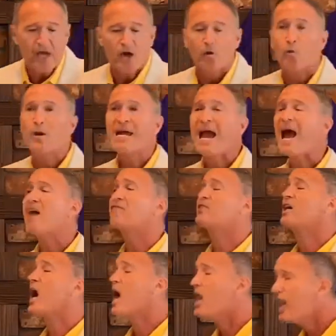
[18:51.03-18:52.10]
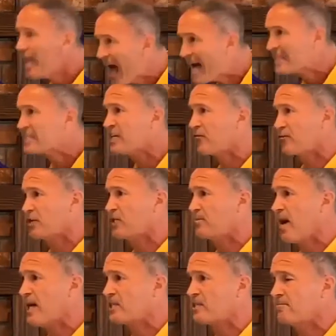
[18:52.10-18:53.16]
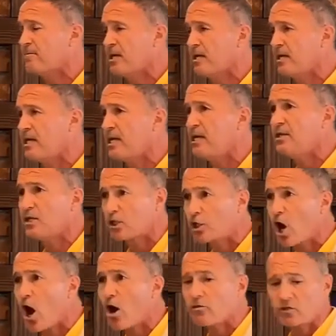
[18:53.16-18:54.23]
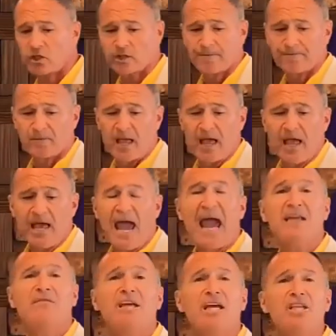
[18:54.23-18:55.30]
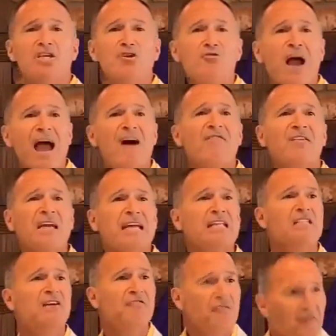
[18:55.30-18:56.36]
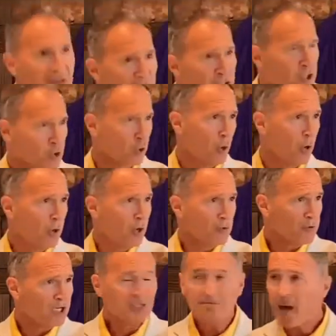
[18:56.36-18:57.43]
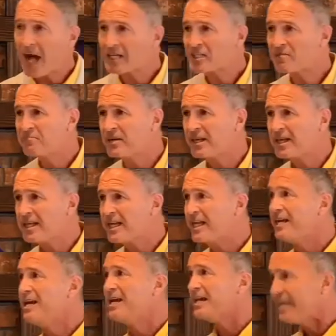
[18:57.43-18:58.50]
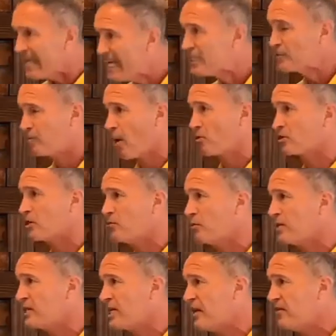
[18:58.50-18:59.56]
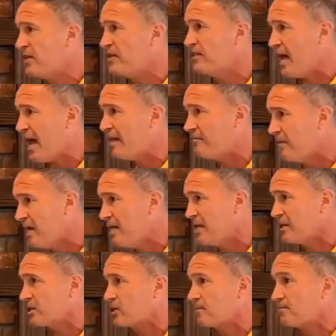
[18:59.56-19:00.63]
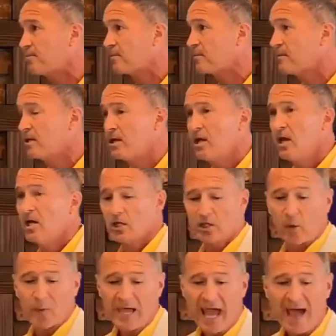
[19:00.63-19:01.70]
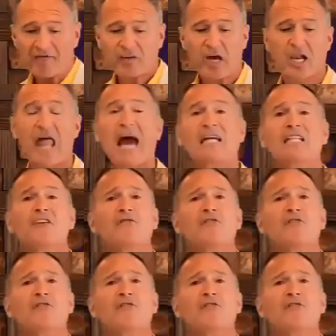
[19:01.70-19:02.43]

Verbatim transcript: We have collective responsibility, the church. And then you have individual responsibility. Each person was given ten minas. So we have collective